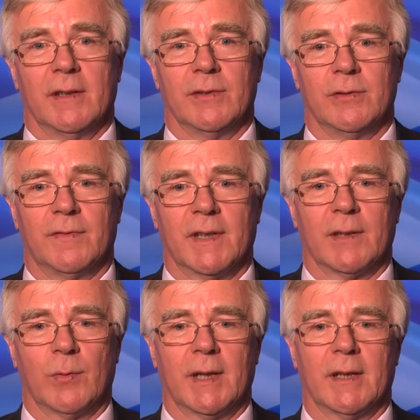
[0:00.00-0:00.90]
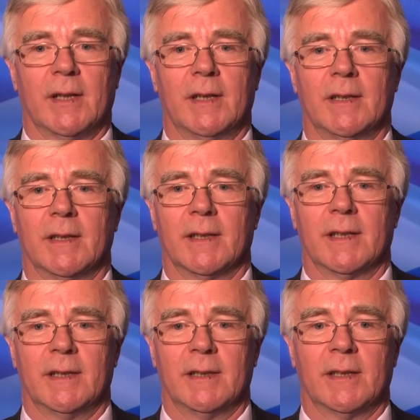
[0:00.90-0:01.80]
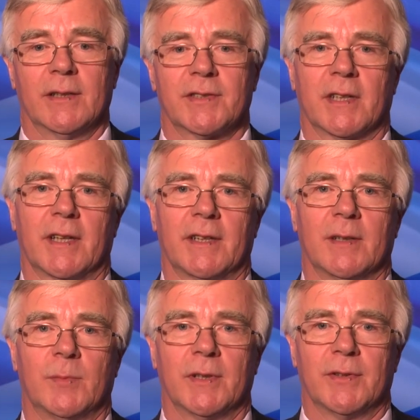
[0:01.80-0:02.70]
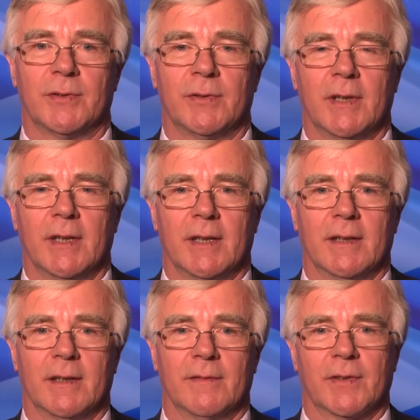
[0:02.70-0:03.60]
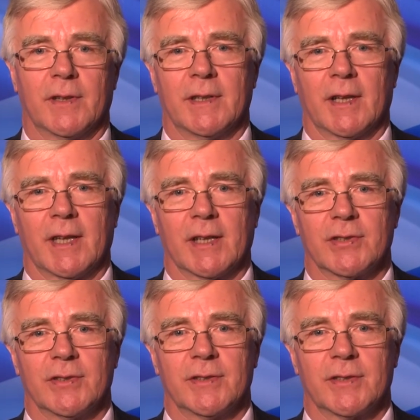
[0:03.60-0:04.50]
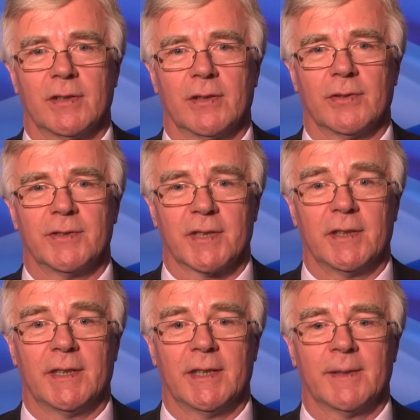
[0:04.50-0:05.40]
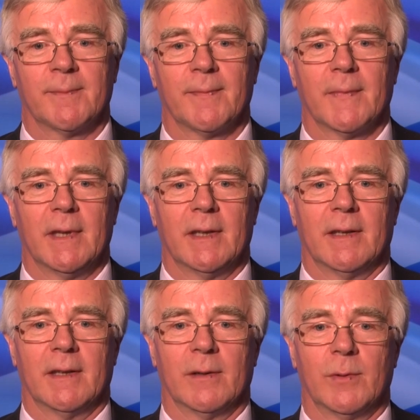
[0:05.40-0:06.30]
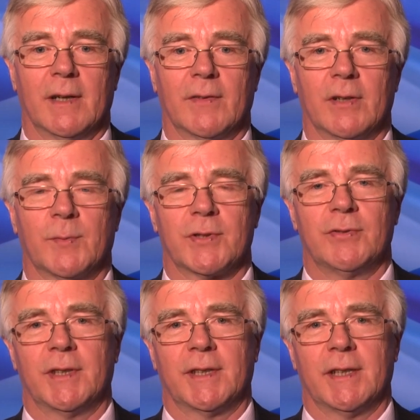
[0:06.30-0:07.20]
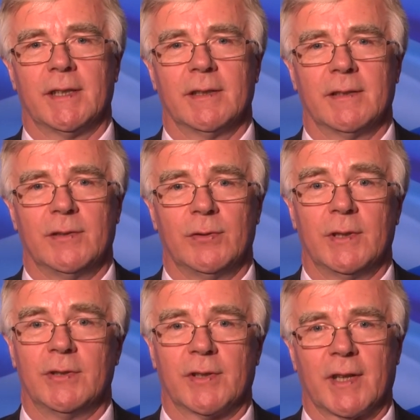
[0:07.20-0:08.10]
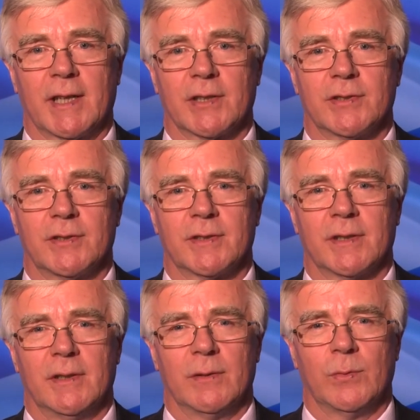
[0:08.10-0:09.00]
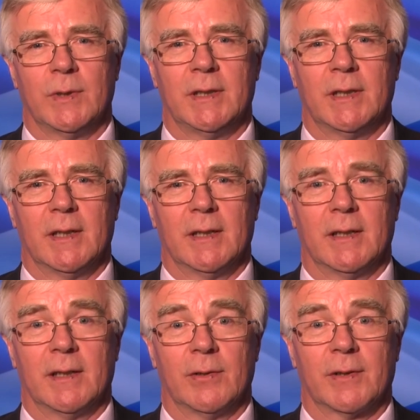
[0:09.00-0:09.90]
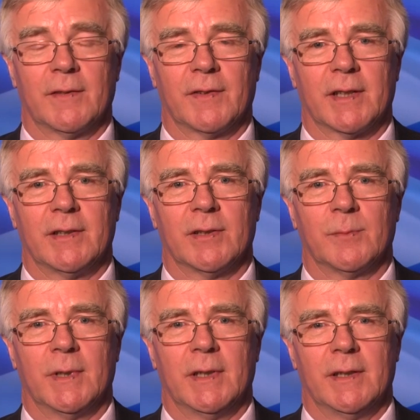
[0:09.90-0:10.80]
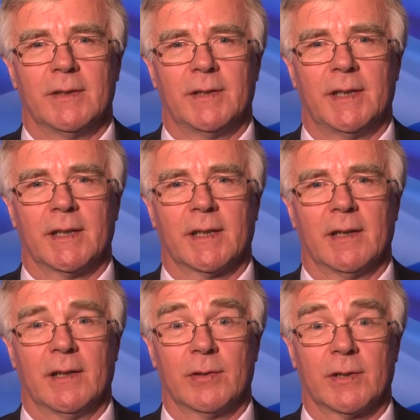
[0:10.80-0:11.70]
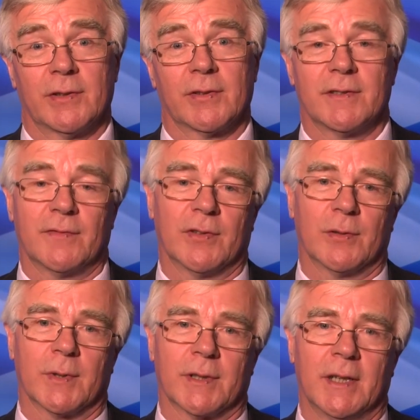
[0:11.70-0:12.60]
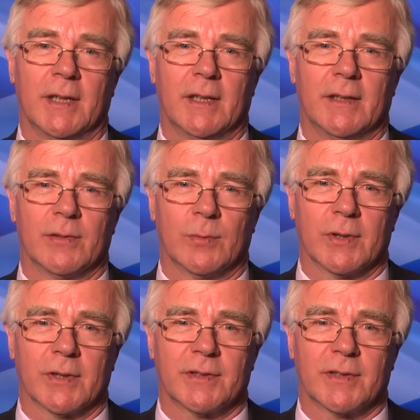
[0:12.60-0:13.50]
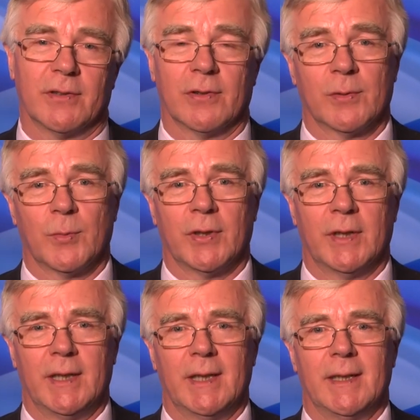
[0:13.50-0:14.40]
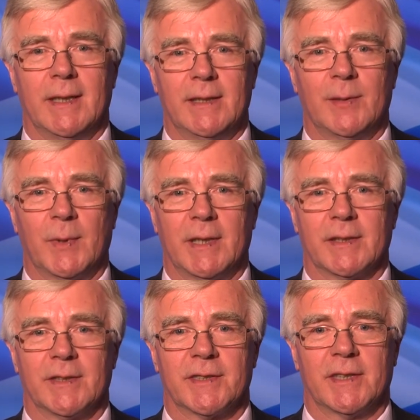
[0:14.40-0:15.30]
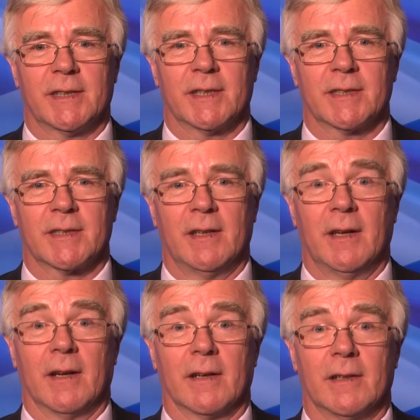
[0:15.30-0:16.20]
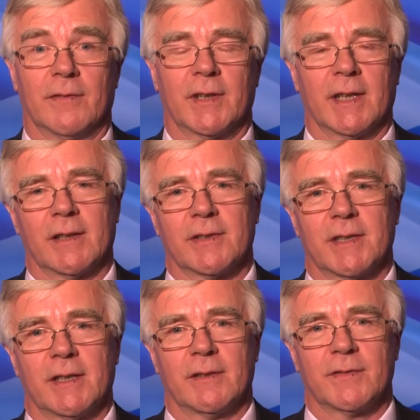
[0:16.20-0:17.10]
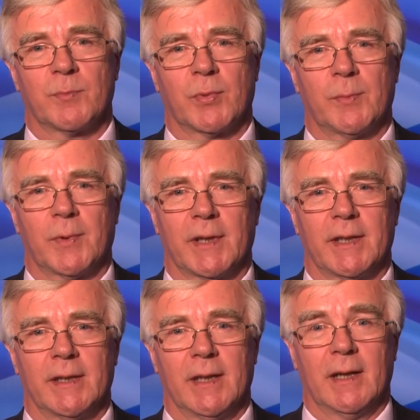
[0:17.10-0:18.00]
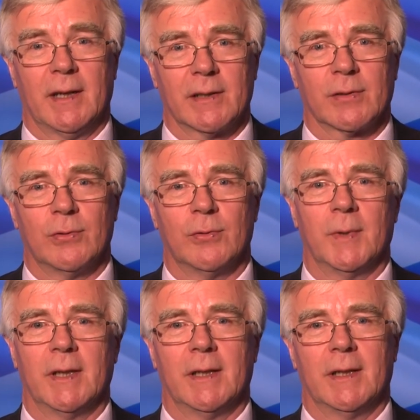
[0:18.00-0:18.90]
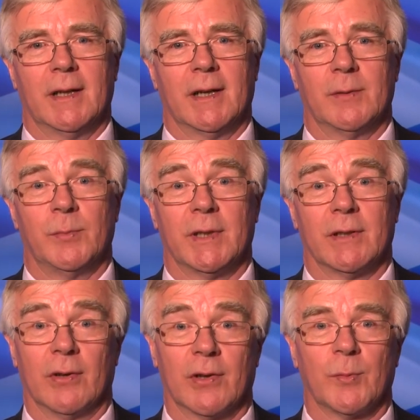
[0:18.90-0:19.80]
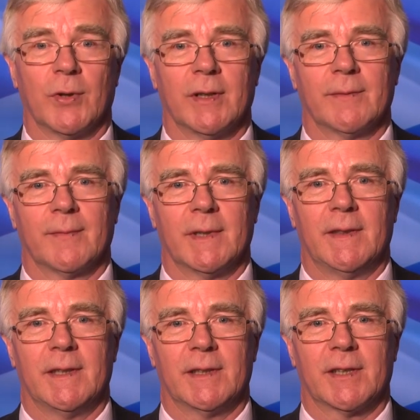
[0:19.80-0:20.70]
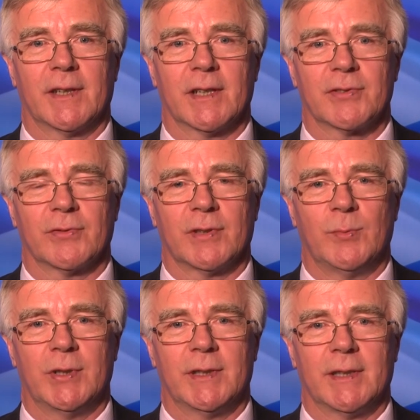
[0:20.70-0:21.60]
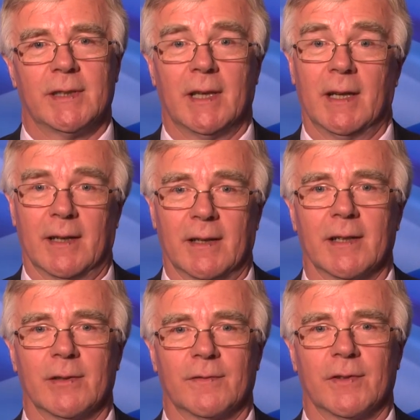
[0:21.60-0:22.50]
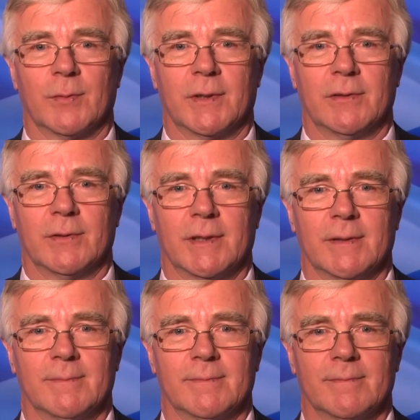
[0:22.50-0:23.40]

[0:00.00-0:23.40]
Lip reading: you very well in Euskal Herria Bildu for the elections on Sunday. We have an opportunity, you in your elections, we in our referendum, to take our countries forward towards normal, independent status, governing ourselves properly at home and being normal in the international community. And I look forward to it.